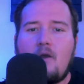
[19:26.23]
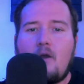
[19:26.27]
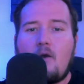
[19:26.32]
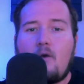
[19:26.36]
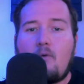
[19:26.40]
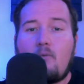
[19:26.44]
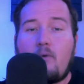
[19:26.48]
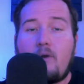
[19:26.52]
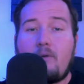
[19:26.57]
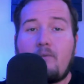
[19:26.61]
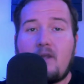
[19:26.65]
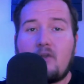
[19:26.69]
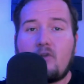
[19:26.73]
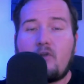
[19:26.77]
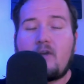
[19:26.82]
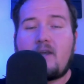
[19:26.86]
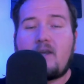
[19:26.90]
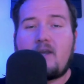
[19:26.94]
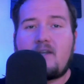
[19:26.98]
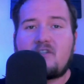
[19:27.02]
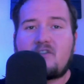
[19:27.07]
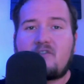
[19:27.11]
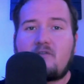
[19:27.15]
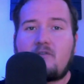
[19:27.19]
When we look at
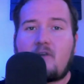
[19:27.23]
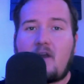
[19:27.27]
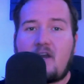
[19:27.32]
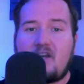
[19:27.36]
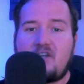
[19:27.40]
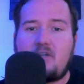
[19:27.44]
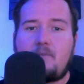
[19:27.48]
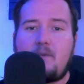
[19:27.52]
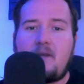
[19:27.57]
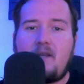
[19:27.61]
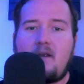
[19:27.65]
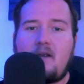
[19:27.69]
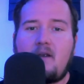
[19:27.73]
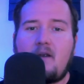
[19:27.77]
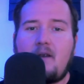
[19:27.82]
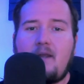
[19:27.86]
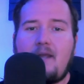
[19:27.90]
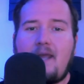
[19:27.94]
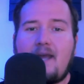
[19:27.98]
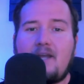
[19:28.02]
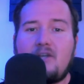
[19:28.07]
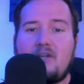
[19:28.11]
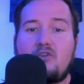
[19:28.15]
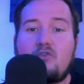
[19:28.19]
his freshman year, he
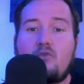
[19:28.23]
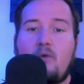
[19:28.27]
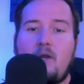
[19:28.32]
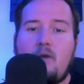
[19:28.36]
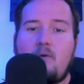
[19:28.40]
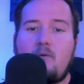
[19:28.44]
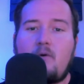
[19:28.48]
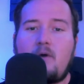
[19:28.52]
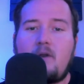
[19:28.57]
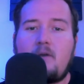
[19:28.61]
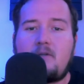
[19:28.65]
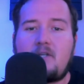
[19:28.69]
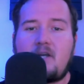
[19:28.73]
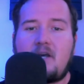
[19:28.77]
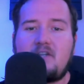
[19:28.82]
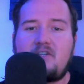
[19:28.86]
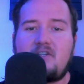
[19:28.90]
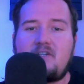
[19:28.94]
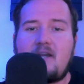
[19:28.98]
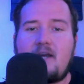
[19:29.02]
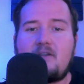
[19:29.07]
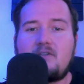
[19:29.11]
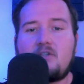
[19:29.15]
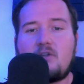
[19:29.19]
had 21 touchdowns,